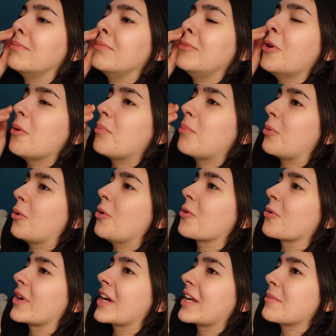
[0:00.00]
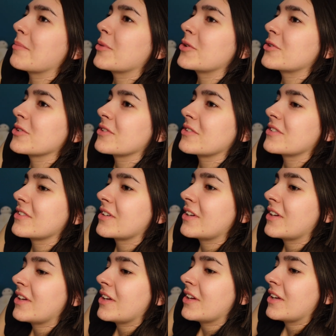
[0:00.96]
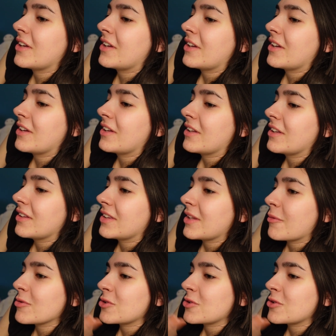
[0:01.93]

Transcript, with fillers: not boring, but just there